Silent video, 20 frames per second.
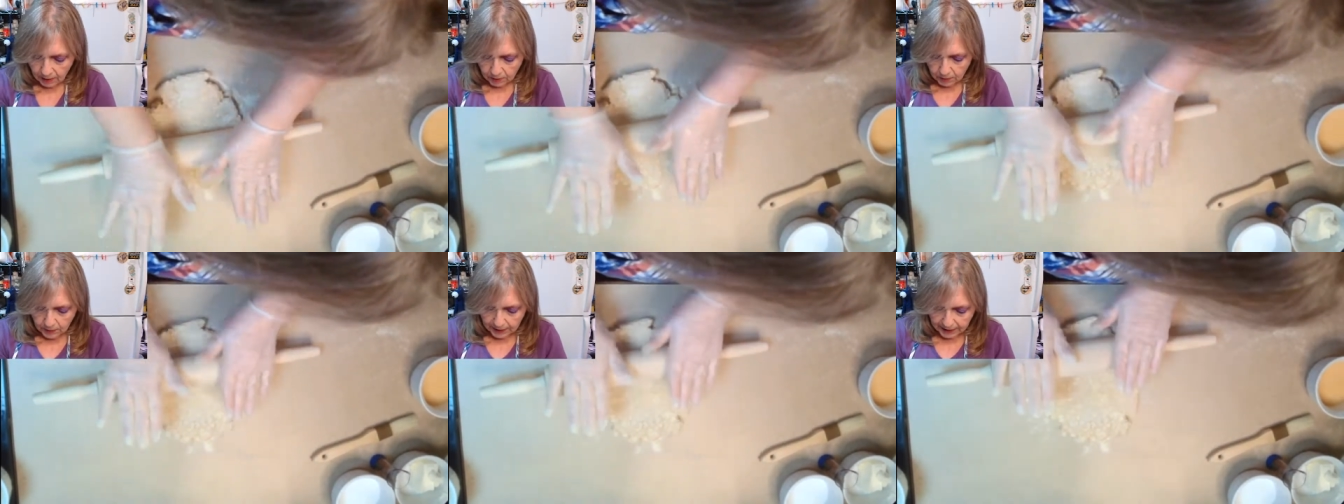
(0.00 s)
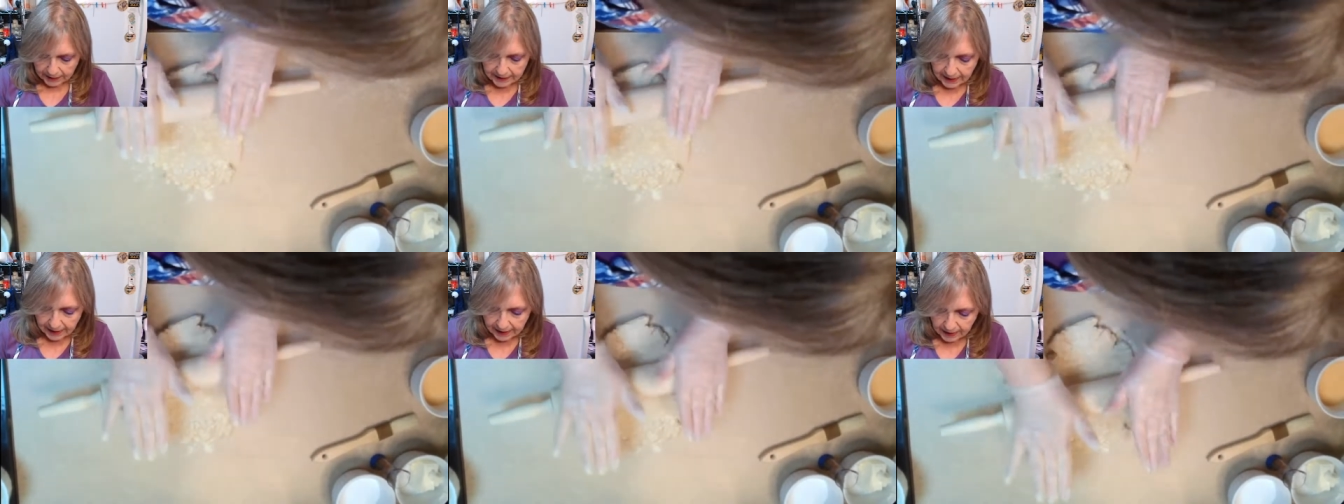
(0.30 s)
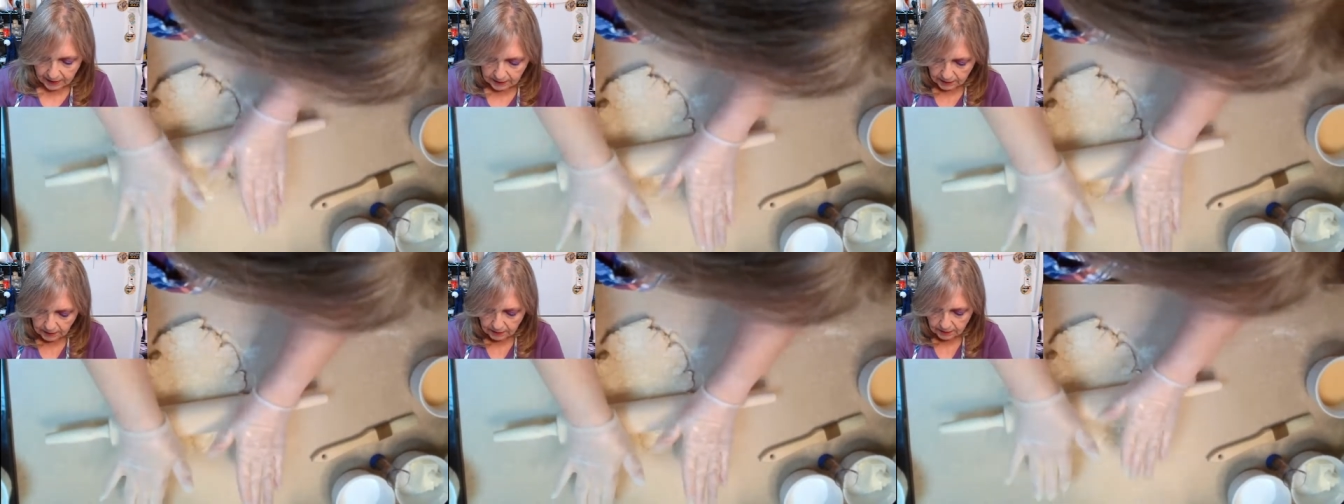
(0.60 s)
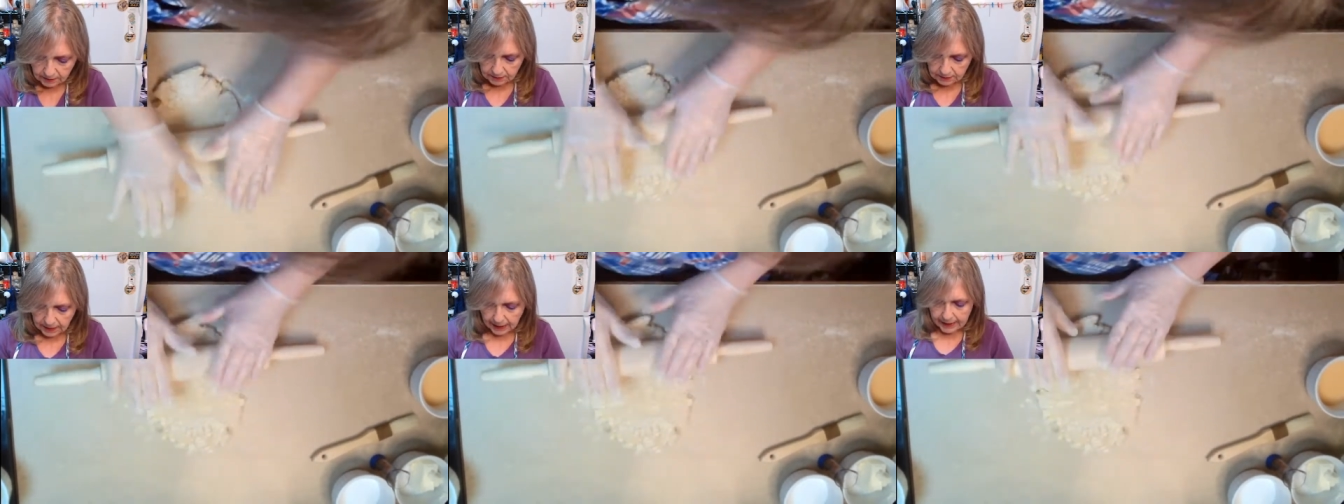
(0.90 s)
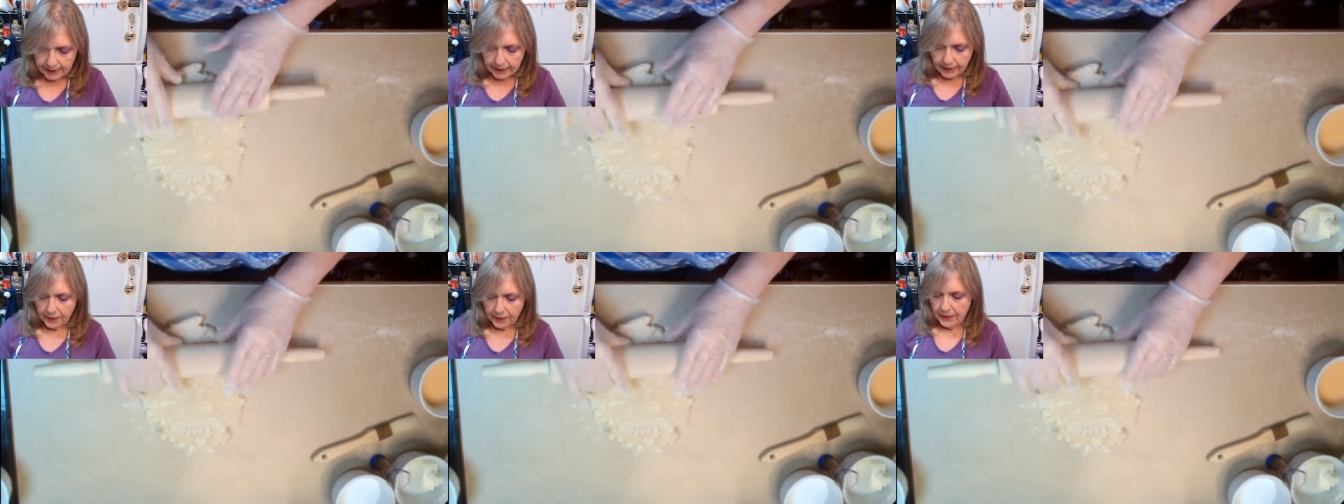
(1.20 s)
a rectangle
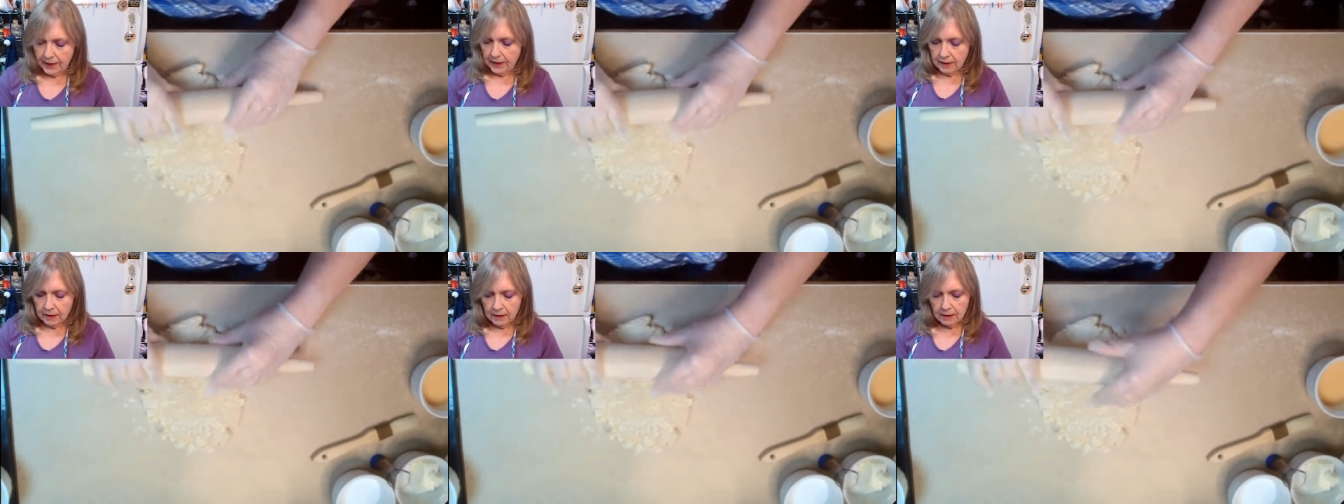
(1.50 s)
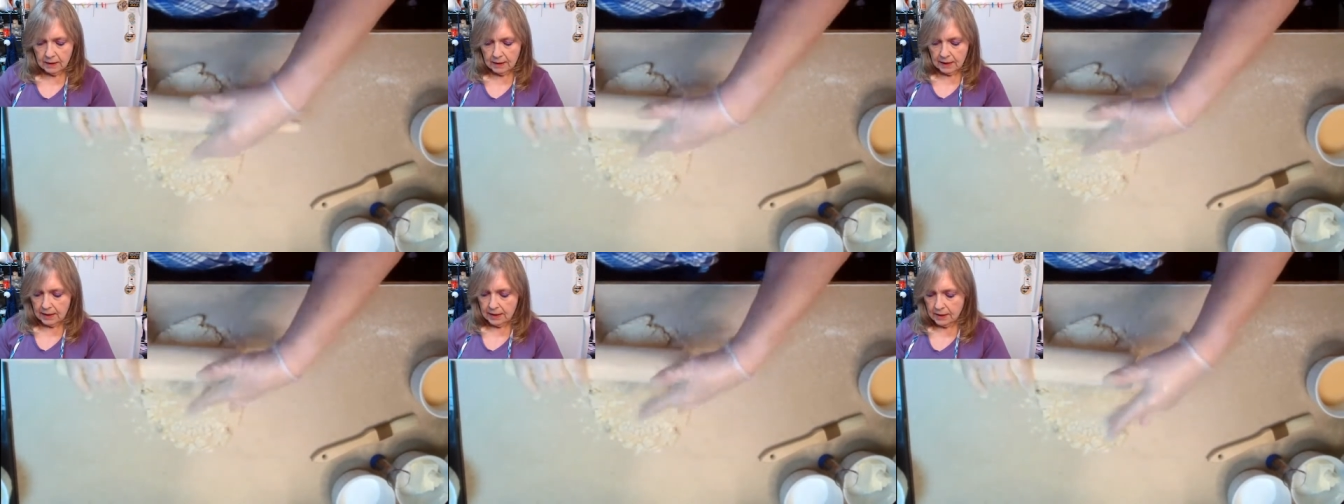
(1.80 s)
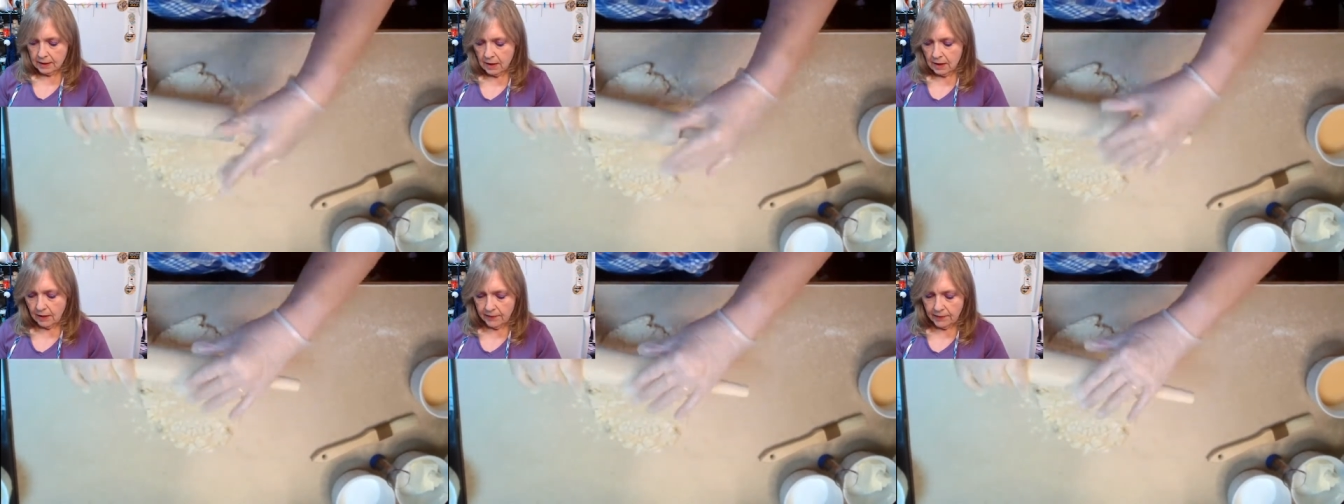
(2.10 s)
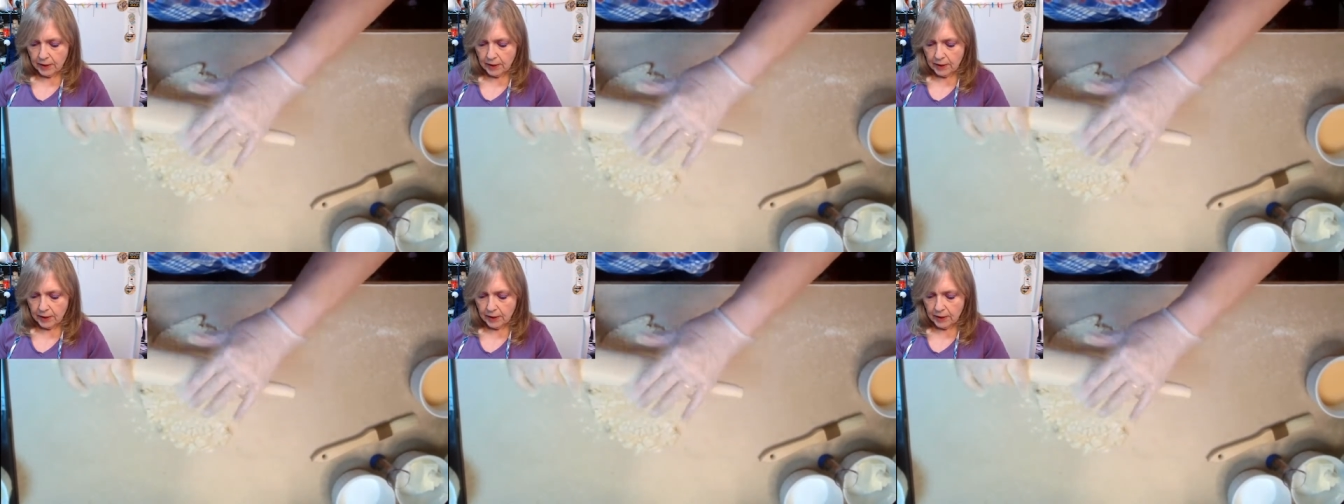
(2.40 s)
kind of thing. That is